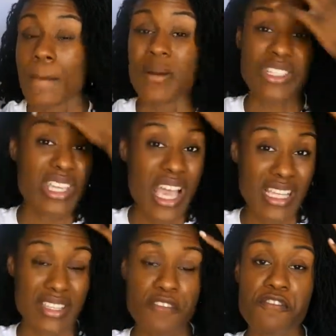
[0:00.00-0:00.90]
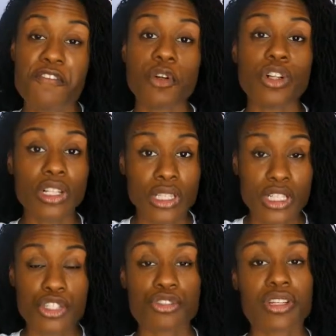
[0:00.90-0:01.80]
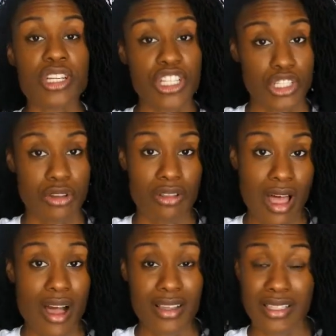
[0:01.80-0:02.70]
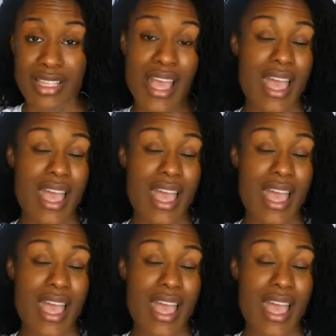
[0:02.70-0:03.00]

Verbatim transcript: but she has full traditional locks.